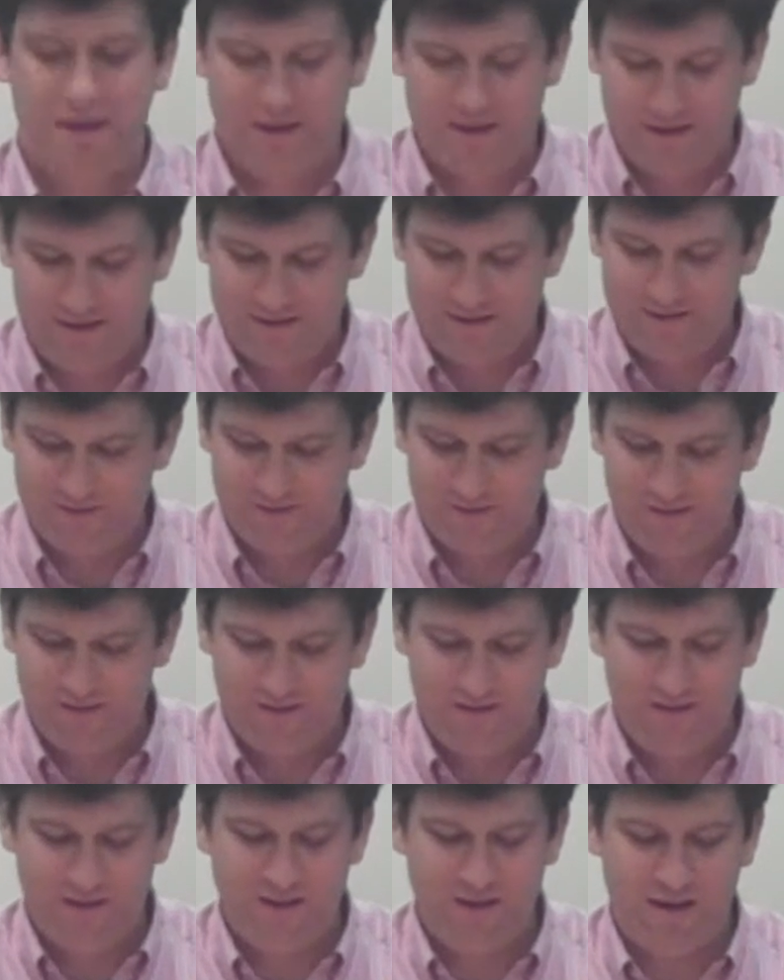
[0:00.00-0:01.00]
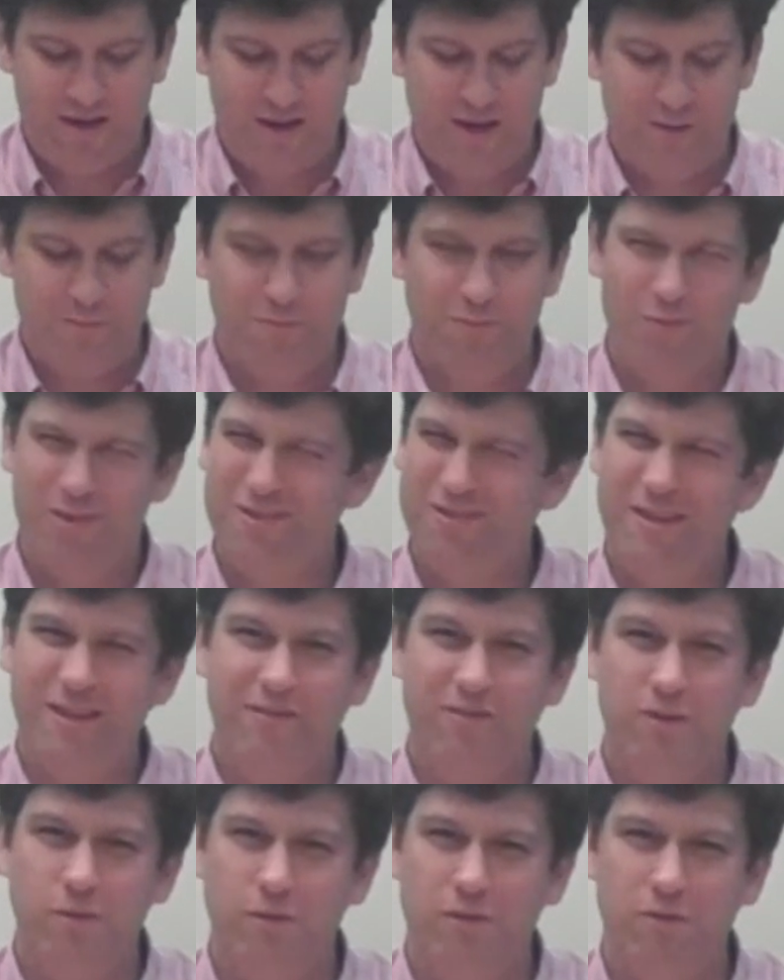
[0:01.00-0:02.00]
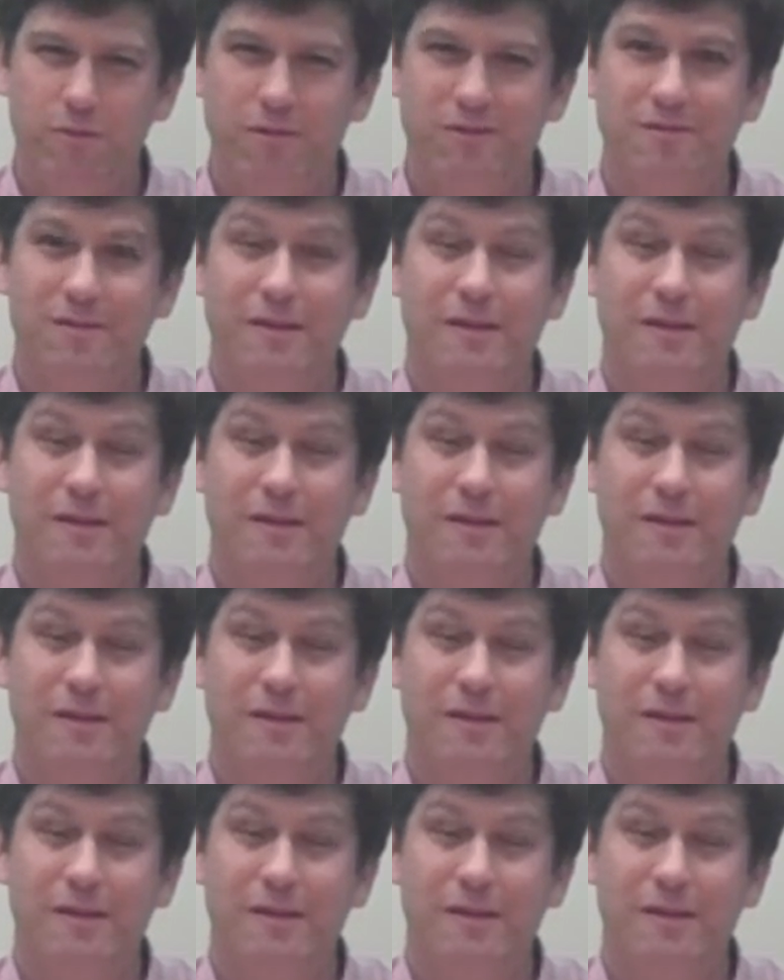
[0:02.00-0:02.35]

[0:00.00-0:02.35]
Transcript: And what does it have to do with risk